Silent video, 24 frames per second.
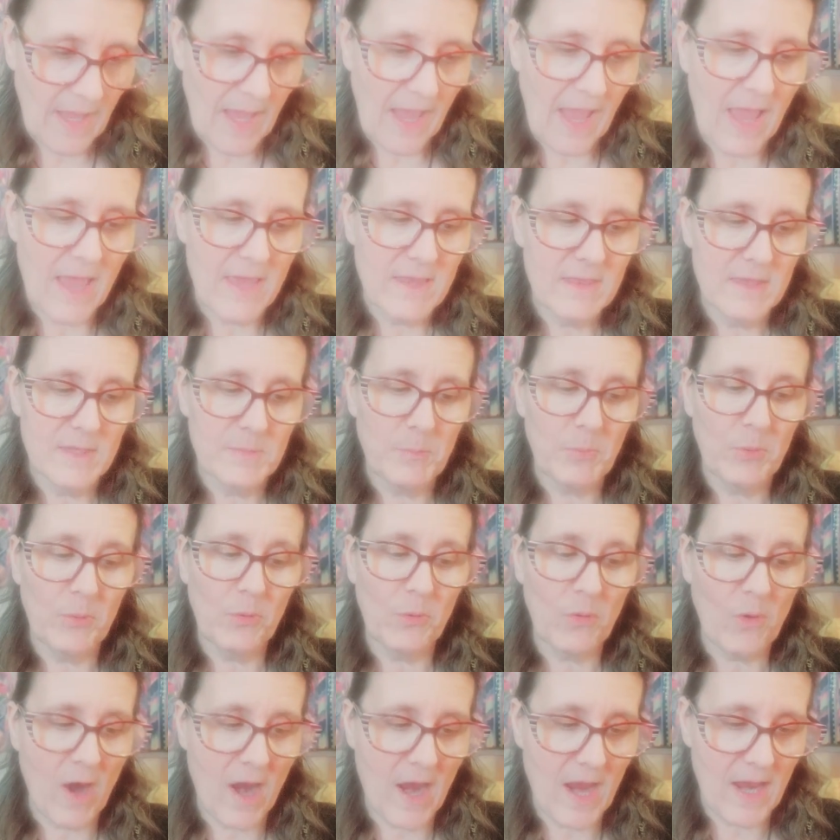and the
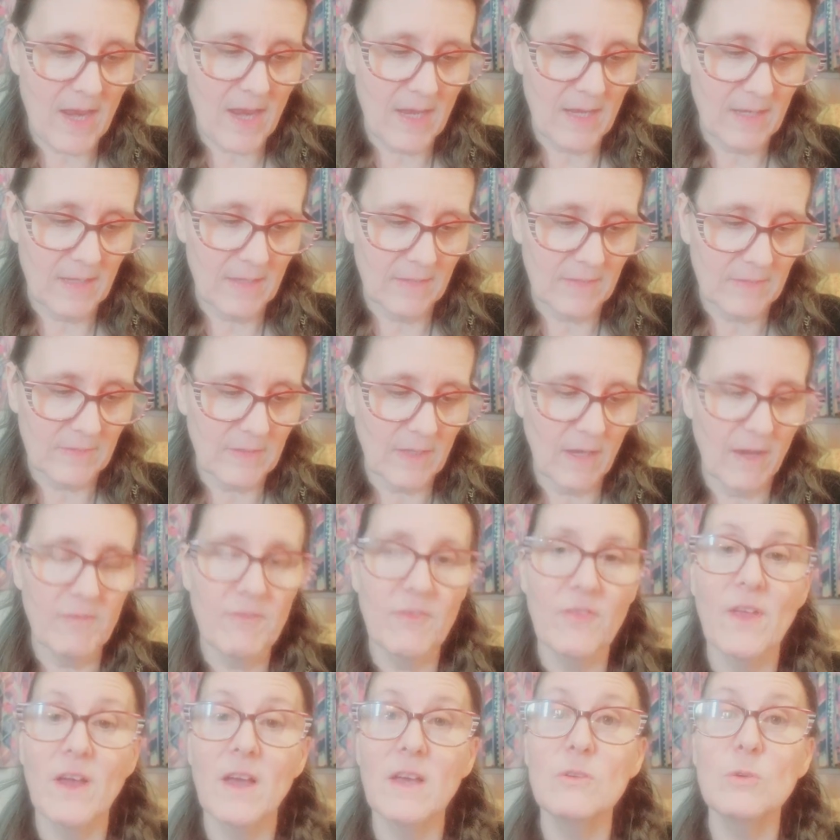praise
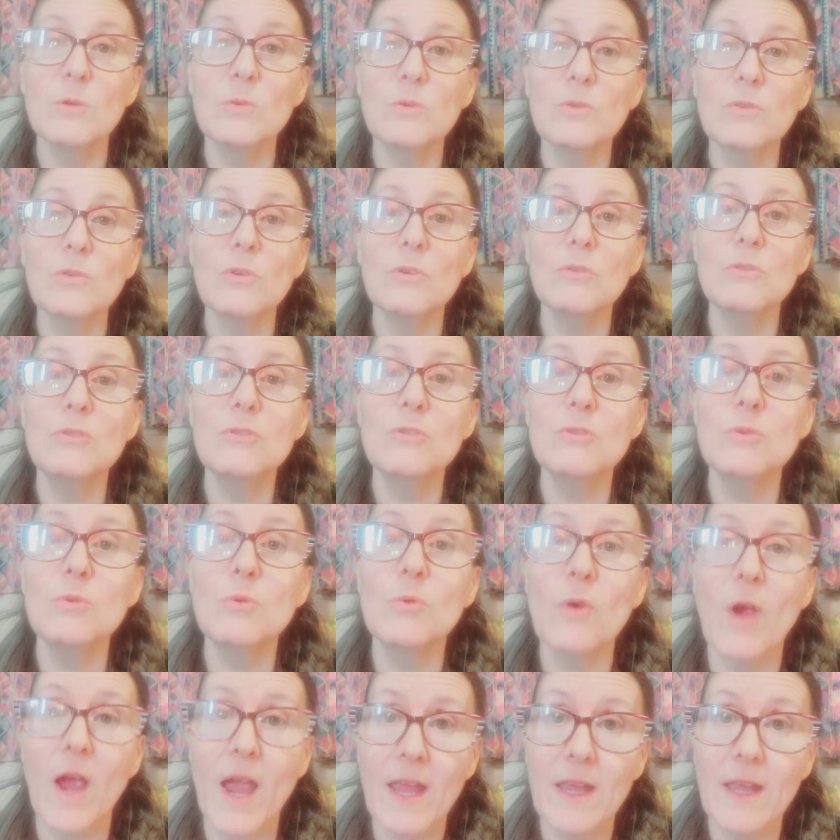of those who do
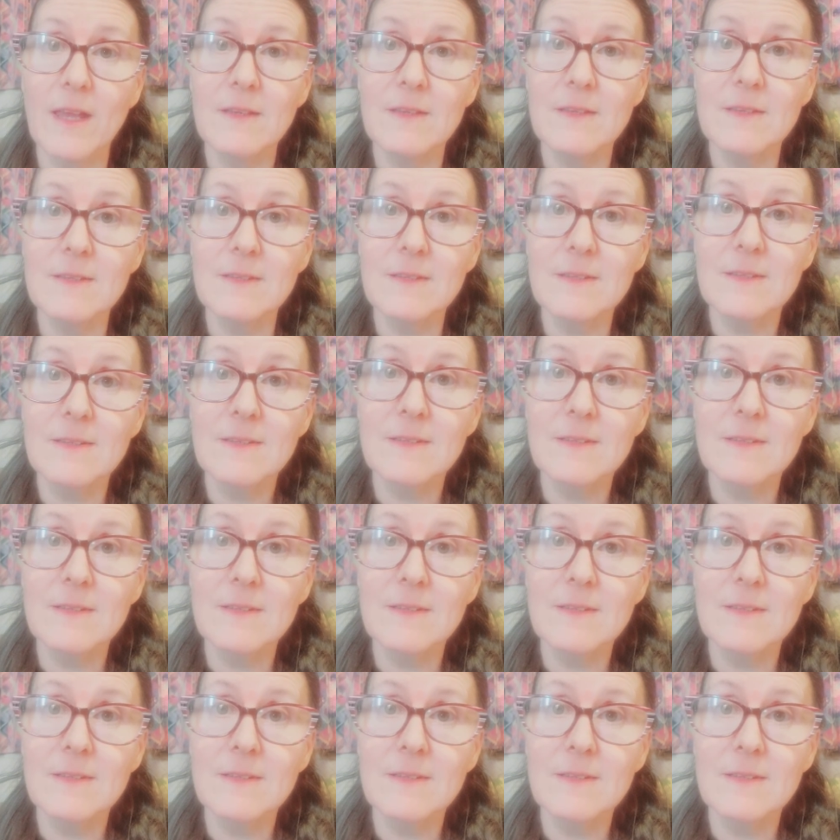right.